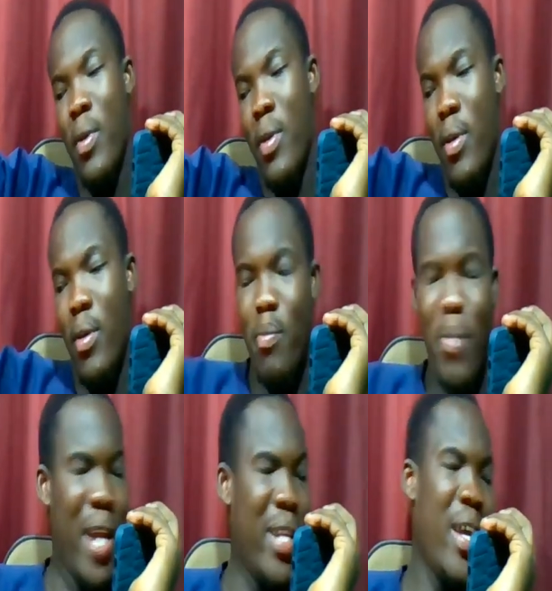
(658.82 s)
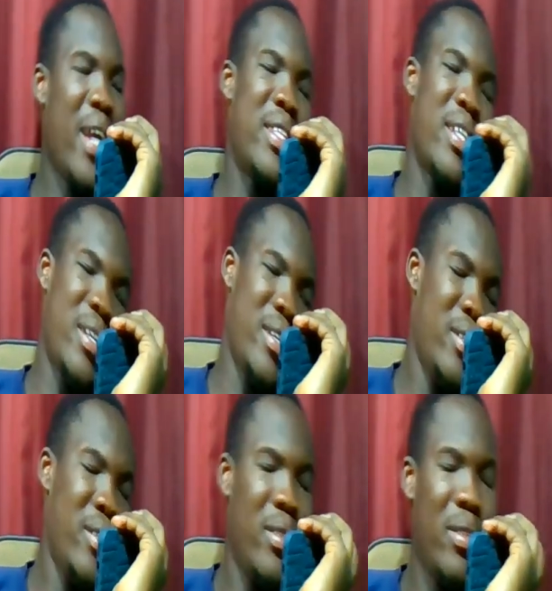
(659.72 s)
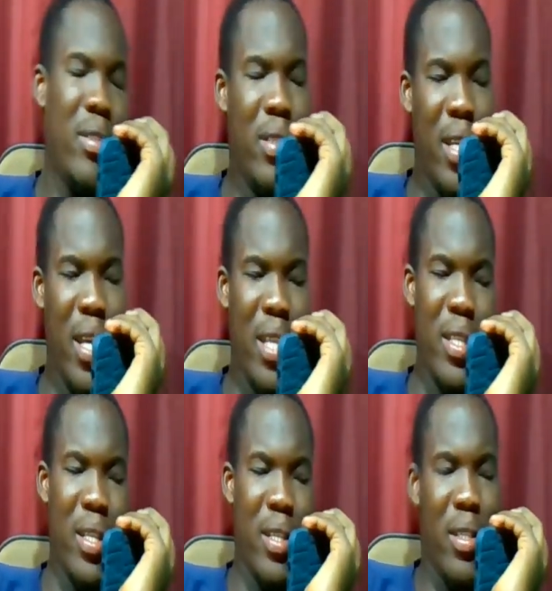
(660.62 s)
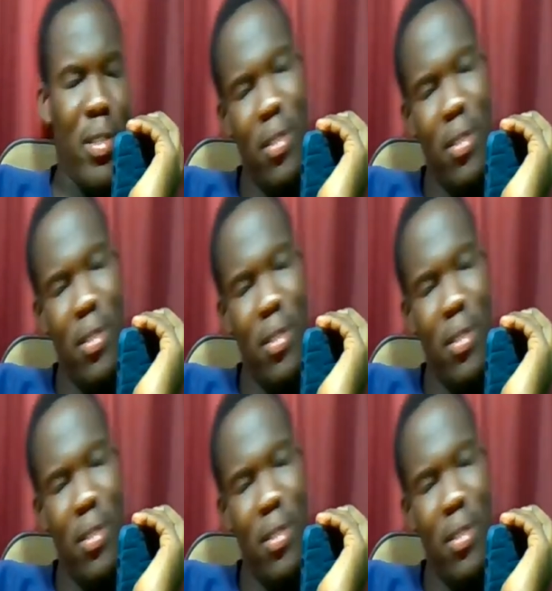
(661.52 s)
team, which is broadly responsible